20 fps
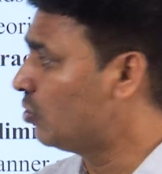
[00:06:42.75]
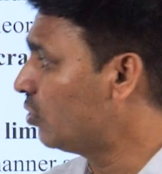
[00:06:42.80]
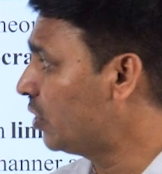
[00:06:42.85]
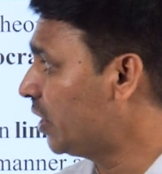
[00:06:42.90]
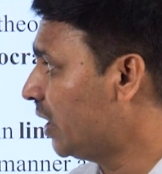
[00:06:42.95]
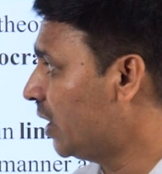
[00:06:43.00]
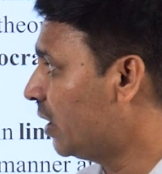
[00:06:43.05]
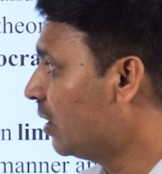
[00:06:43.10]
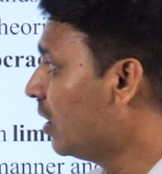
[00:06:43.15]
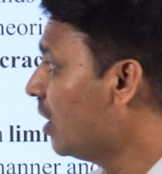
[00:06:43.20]

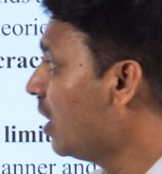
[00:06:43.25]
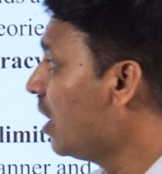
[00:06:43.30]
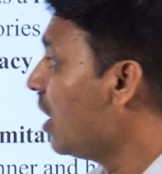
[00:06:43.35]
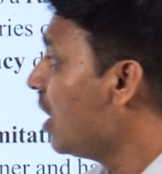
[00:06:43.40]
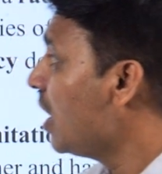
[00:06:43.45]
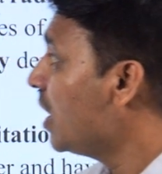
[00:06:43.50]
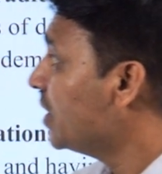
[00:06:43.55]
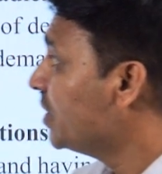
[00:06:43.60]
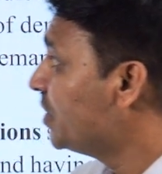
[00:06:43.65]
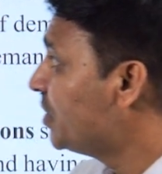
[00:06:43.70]
Okay,
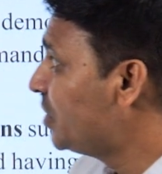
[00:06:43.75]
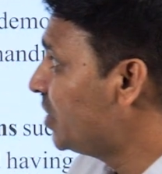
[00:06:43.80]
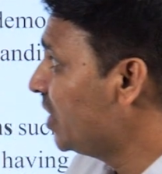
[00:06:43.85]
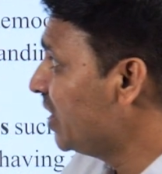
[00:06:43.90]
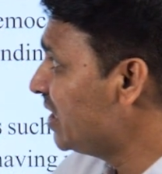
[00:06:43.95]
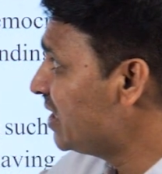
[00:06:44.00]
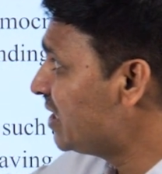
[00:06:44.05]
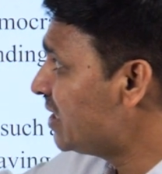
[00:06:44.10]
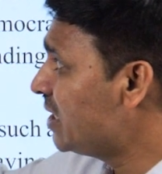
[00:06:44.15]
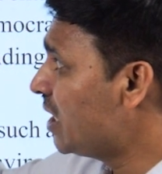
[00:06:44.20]

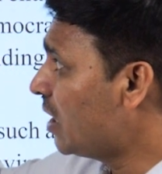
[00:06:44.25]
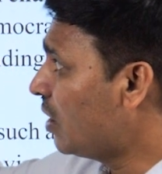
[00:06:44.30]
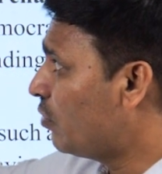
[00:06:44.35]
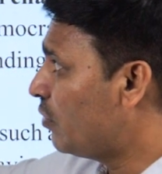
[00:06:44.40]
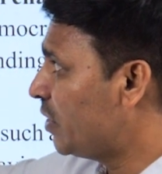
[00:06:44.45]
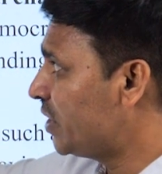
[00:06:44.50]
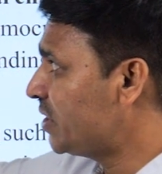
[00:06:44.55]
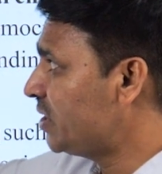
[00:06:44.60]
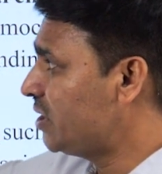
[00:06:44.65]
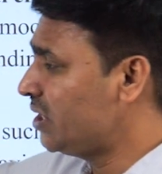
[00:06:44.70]
since the
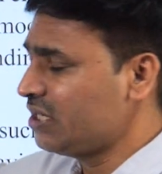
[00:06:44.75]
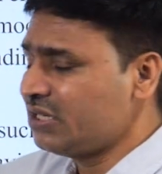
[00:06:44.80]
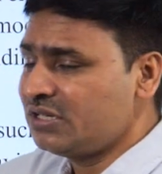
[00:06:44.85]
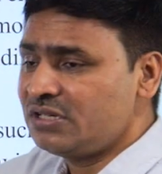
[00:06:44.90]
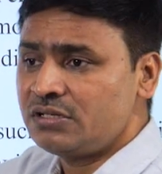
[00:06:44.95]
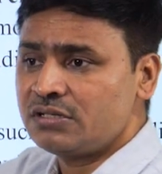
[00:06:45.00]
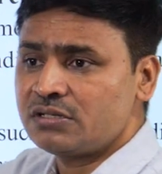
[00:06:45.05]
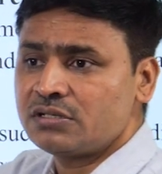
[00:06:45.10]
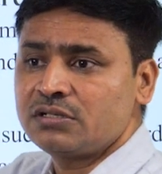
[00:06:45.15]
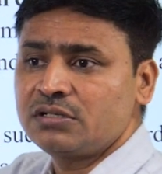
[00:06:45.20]

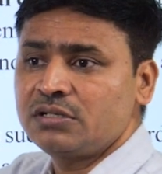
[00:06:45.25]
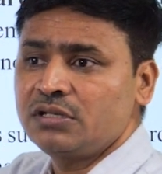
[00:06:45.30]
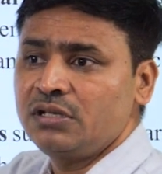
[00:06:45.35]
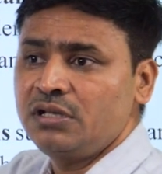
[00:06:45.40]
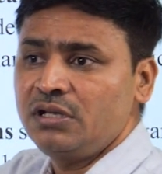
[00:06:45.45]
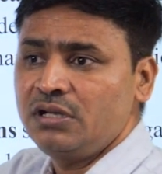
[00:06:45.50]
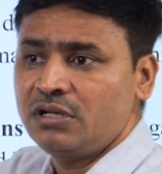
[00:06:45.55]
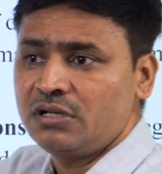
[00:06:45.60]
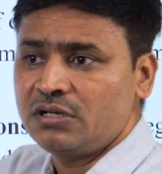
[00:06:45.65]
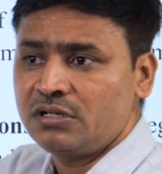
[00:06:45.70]
question
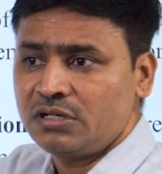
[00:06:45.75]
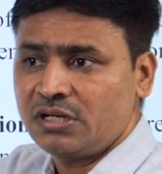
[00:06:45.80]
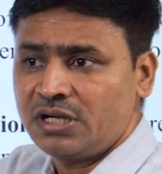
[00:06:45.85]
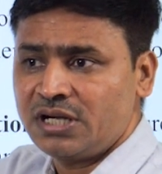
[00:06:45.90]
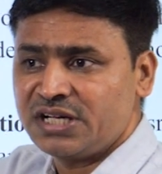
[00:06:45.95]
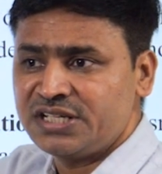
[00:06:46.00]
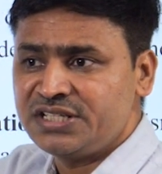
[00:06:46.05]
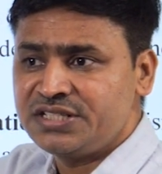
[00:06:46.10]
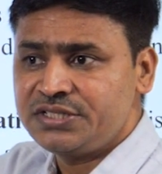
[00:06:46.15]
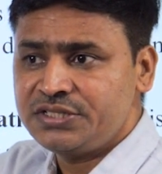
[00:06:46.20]

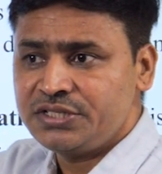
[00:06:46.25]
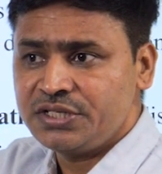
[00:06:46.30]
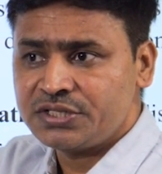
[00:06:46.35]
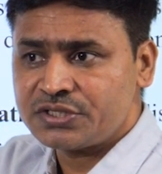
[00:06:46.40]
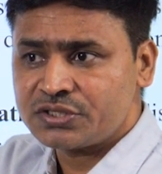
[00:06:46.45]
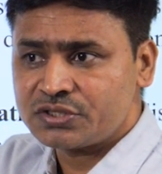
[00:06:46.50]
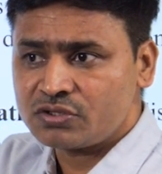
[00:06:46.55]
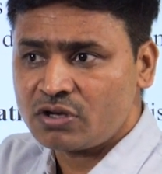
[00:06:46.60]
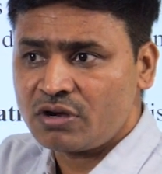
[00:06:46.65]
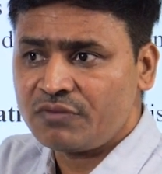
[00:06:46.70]

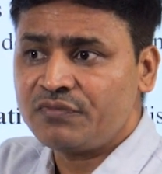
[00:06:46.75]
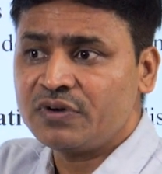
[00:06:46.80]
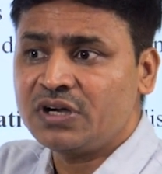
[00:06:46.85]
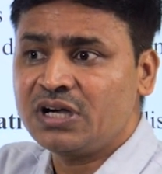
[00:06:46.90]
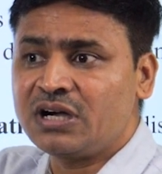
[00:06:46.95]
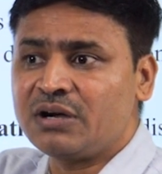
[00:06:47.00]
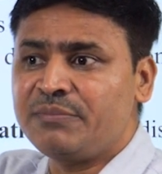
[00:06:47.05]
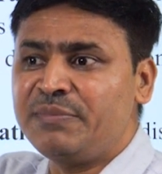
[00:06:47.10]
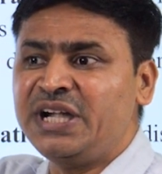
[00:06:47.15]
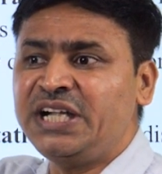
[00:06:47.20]
consists
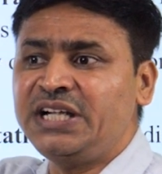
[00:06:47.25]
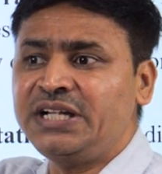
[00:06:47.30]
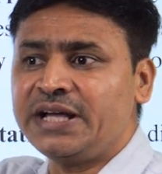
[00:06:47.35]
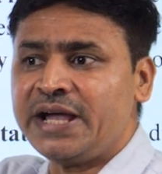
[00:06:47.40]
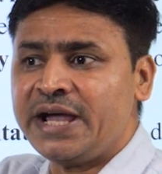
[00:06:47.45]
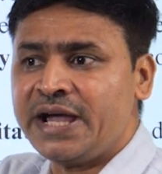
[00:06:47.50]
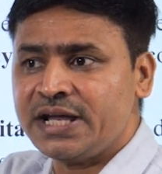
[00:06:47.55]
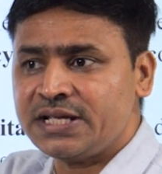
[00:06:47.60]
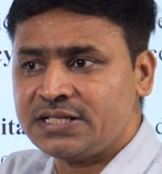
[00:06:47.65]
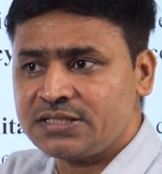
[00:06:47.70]
of comment
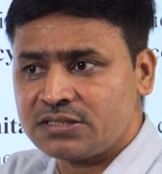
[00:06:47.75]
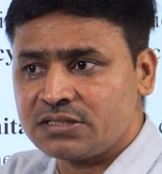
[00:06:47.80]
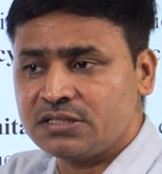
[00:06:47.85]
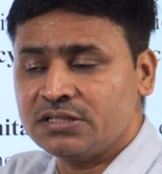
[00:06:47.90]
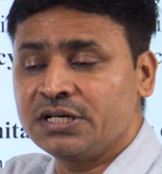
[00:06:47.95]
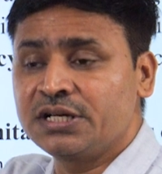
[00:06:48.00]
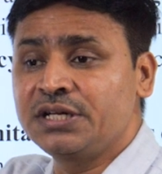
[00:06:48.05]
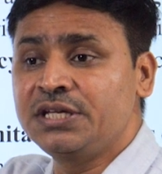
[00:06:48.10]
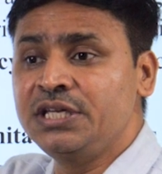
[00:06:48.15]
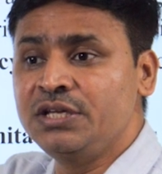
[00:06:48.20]
as
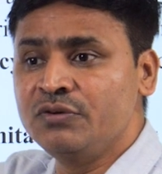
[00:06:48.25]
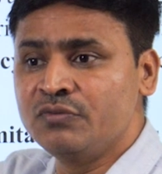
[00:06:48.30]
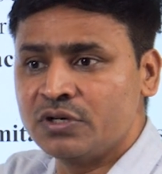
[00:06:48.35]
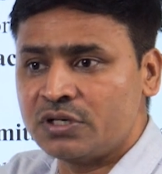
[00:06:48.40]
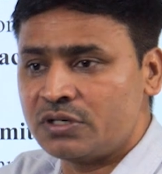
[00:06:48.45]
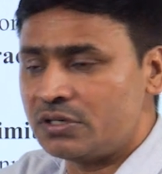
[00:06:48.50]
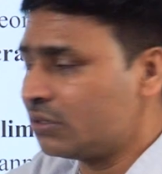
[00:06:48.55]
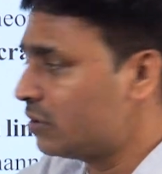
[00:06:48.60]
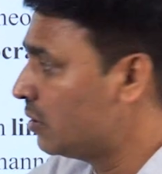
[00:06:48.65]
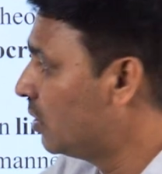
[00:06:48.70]
the
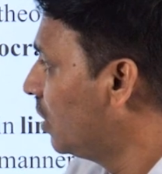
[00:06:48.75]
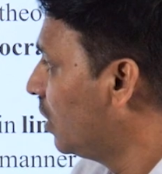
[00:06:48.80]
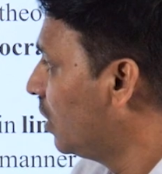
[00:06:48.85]
keyword,